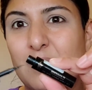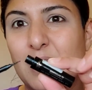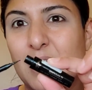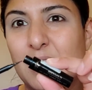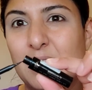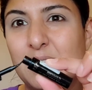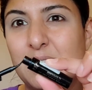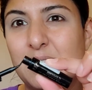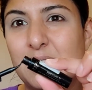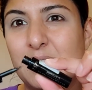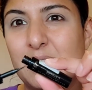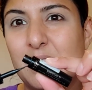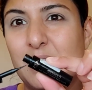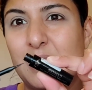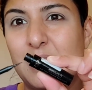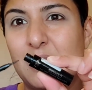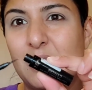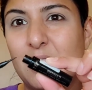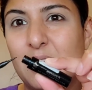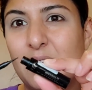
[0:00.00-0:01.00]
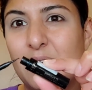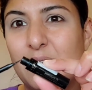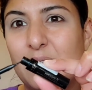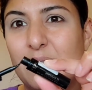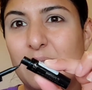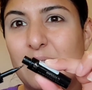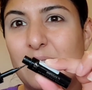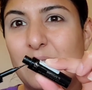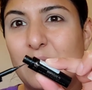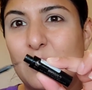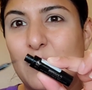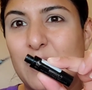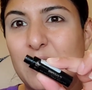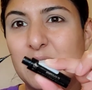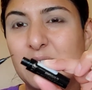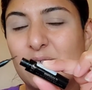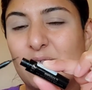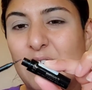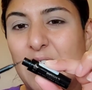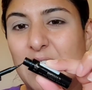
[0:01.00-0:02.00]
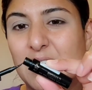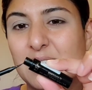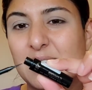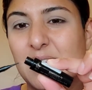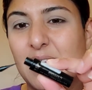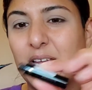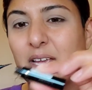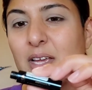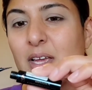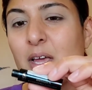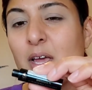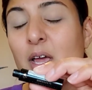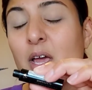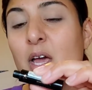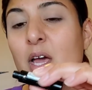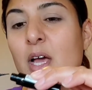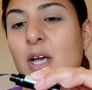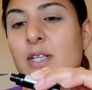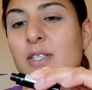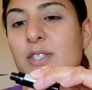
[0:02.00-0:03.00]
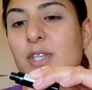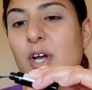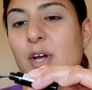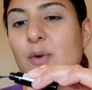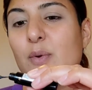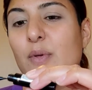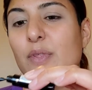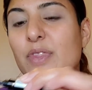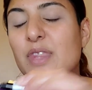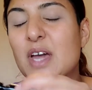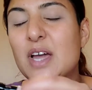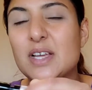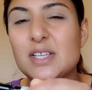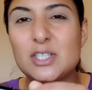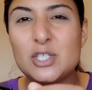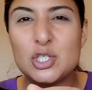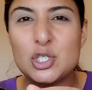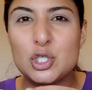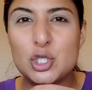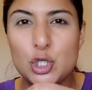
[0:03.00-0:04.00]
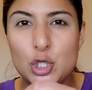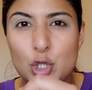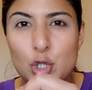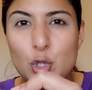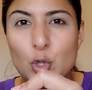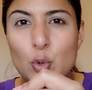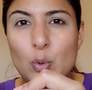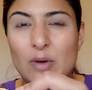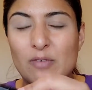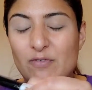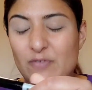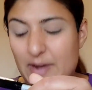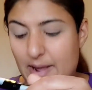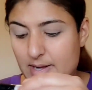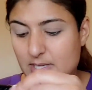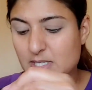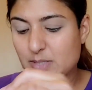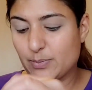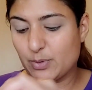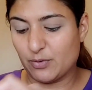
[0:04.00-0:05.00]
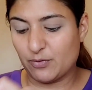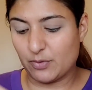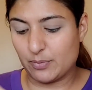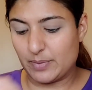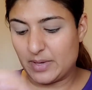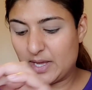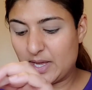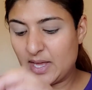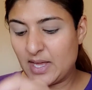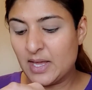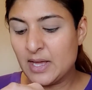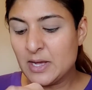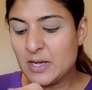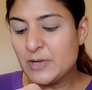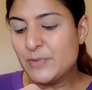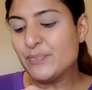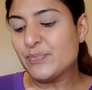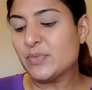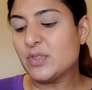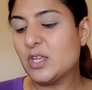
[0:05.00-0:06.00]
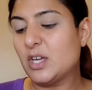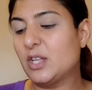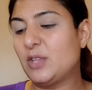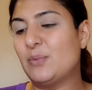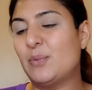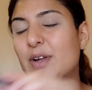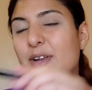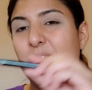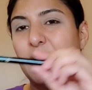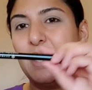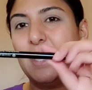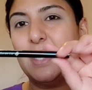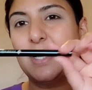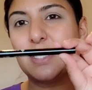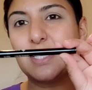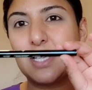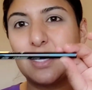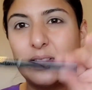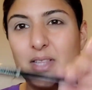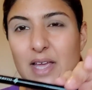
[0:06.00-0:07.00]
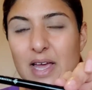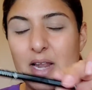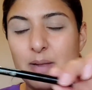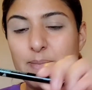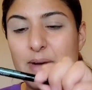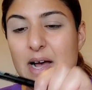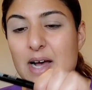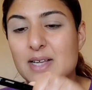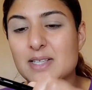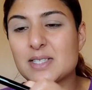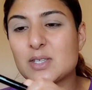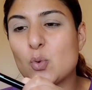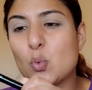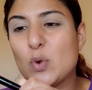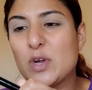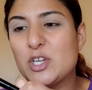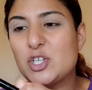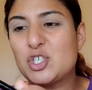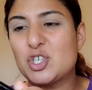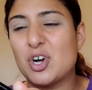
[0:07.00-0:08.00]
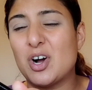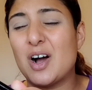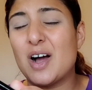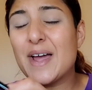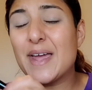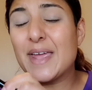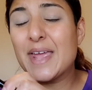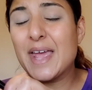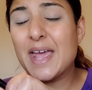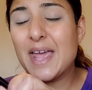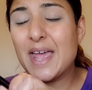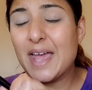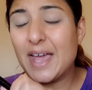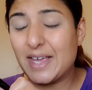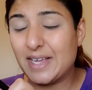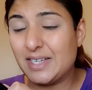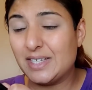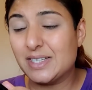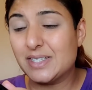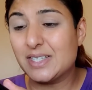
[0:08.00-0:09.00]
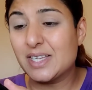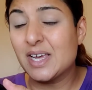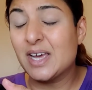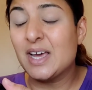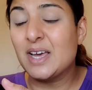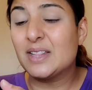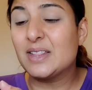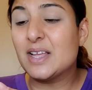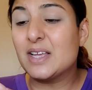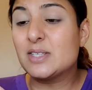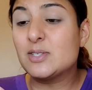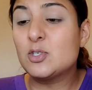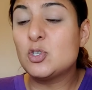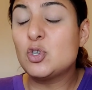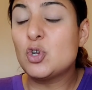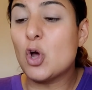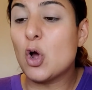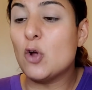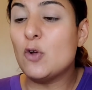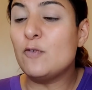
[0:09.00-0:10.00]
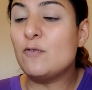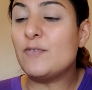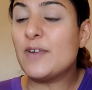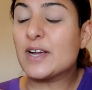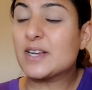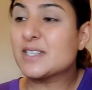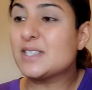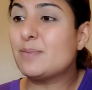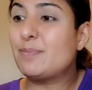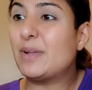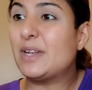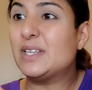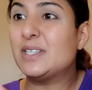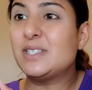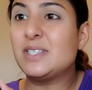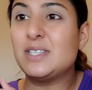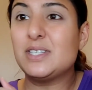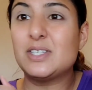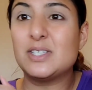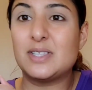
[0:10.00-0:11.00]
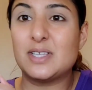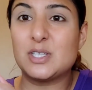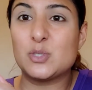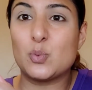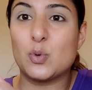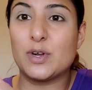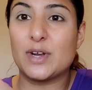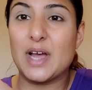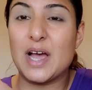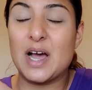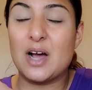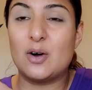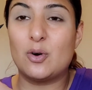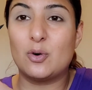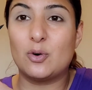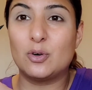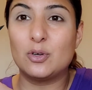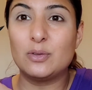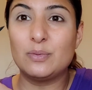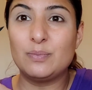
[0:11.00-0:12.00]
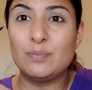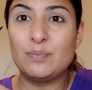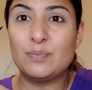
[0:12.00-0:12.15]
Can you see the way it's flexing? So that is too flexible for me. The other one is the Le Mask, which I hate. There's no flexibility to this one at all.